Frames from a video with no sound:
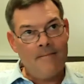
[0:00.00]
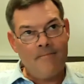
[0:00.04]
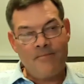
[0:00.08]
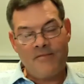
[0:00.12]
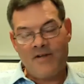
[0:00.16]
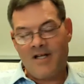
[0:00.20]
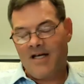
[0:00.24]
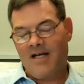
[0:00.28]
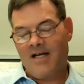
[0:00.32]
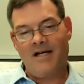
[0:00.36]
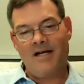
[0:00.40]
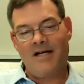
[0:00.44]

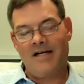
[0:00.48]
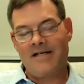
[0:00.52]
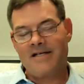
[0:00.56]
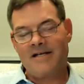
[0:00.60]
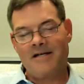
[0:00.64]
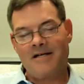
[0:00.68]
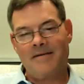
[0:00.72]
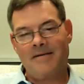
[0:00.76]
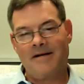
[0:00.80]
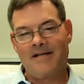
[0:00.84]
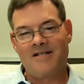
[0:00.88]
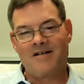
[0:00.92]
And I said
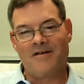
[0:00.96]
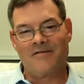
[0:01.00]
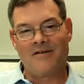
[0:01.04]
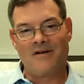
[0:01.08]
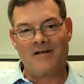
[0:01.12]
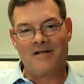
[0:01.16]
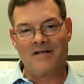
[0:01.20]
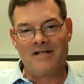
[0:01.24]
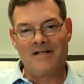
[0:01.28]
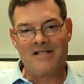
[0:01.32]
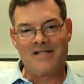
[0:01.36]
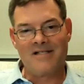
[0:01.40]
to myself,
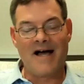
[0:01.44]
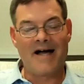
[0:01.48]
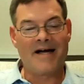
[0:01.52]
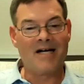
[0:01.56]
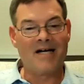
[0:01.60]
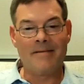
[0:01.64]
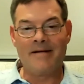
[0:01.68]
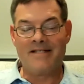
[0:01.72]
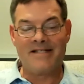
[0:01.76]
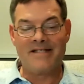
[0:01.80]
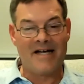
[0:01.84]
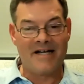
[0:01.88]
it's not going
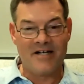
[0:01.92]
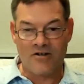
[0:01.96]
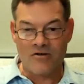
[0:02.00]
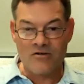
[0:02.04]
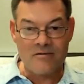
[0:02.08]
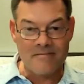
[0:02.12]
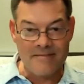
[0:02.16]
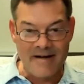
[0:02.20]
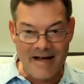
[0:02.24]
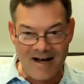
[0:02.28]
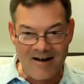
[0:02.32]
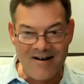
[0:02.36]
to be 10 years
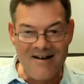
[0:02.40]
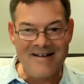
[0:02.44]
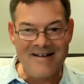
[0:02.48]
from now.